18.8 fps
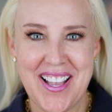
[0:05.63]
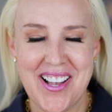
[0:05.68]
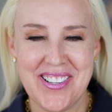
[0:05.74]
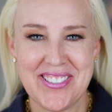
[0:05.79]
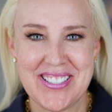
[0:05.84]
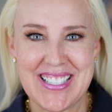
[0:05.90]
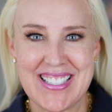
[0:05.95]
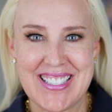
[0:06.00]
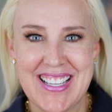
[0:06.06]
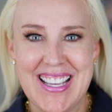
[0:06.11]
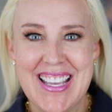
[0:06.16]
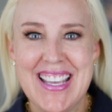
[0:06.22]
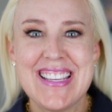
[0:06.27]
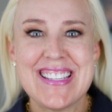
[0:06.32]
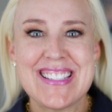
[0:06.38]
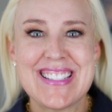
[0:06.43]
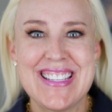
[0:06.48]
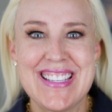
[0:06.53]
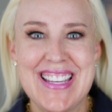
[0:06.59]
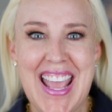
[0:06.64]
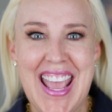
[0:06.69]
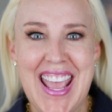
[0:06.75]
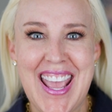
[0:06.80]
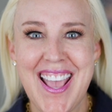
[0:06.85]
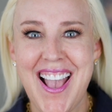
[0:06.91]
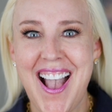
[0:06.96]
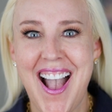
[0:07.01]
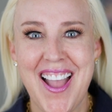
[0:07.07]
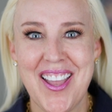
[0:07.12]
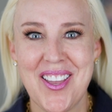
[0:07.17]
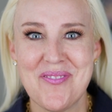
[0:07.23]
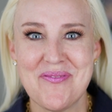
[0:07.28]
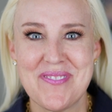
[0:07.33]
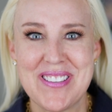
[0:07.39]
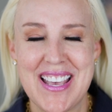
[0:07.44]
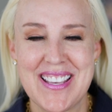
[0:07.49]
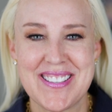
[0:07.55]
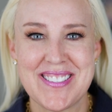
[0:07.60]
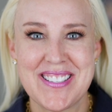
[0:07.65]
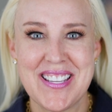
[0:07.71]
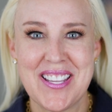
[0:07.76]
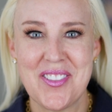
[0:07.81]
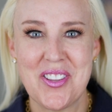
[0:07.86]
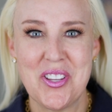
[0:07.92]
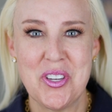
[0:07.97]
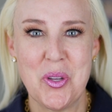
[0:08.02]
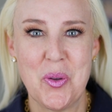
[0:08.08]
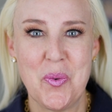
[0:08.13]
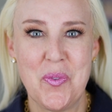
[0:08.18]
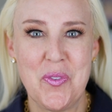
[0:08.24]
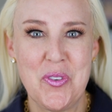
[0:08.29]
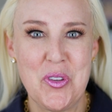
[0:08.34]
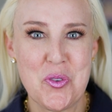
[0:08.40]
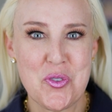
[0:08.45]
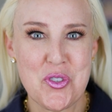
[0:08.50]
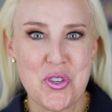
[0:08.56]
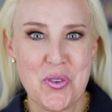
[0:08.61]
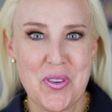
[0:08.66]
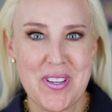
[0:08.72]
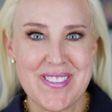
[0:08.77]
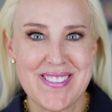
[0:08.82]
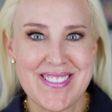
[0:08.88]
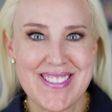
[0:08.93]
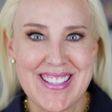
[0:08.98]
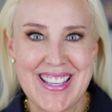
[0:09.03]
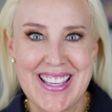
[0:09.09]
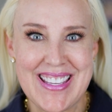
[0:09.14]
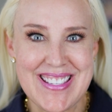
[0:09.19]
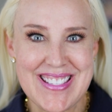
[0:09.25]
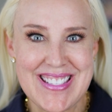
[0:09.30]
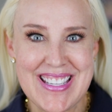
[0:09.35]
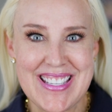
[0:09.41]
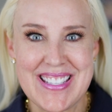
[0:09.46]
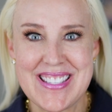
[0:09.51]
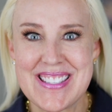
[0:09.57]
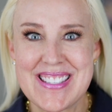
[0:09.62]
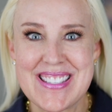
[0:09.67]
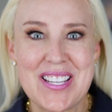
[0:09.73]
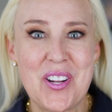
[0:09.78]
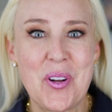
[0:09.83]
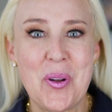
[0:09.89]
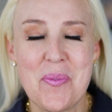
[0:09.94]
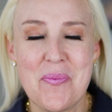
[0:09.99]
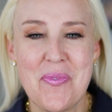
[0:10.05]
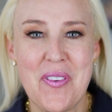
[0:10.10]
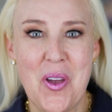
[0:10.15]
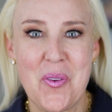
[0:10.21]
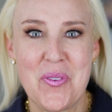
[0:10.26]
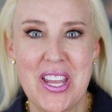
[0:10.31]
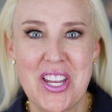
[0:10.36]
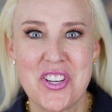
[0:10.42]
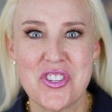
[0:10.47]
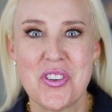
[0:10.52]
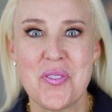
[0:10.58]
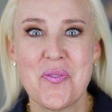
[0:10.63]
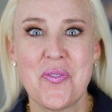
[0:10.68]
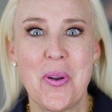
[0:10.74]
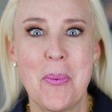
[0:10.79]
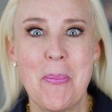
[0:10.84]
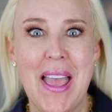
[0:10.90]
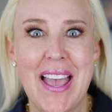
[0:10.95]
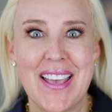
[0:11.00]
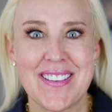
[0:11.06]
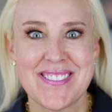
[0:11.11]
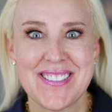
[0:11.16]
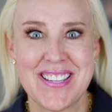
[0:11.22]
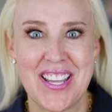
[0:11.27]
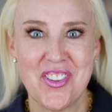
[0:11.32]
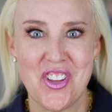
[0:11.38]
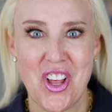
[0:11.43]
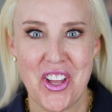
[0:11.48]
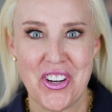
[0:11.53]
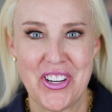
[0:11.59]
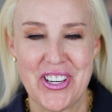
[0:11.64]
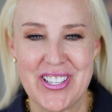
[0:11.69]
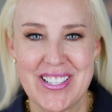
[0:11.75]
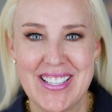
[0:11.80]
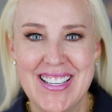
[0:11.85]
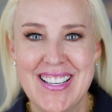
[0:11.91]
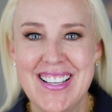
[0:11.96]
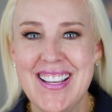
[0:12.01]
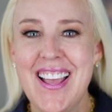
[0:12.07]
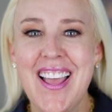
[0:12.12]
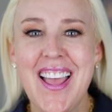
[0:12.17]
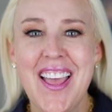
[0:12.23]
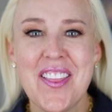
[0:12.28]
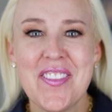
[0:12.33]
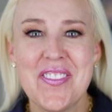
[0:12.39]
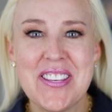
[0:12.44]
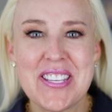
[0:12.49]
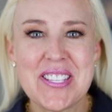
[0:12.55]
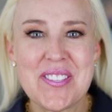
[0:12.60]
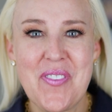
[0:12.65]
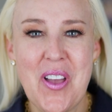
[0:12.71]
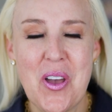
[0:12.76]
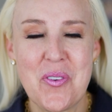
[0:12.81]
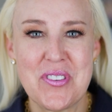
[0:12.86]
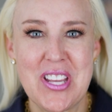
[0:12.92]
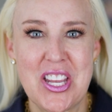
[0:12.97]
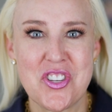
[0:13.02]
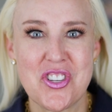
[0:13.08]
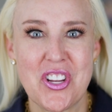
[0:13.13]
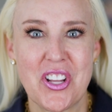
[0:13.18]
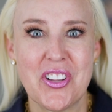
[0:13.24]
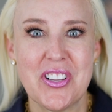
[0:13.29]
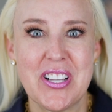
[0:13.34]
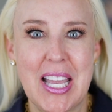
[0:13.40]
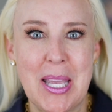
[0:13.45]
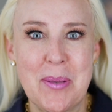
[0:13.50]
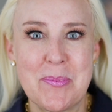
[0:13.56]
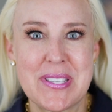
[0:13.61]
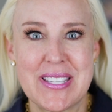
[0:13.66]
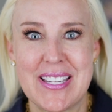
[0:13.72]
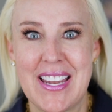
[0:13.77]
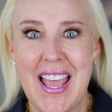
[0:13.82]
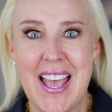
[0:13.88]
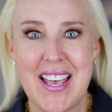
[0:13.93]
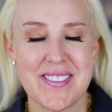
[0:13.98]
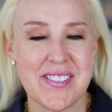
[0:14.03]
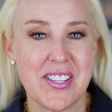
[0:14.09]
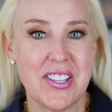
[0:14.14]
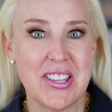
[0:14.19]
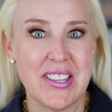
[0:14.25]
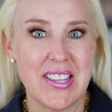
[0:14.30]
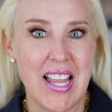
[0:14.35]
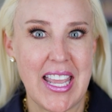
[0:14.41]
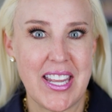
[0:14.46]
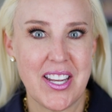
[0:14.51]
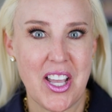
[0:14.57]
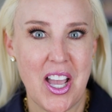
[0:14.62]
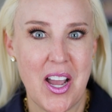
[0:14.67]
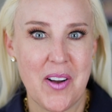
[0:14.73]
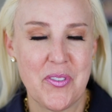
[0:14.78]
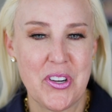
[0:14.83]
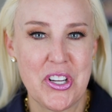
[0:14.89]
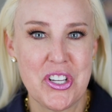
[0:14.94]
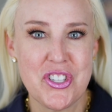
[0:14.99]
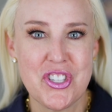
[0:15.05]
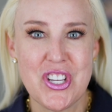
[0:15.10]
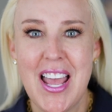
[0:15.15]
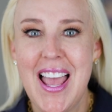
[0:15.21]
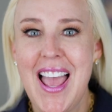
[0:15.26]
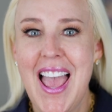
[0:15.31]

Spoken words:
Color. Today I am testing the new Futurist Skin Tint Serum Foundation from Estee Lauder. This foundation claims that it has a light coverage,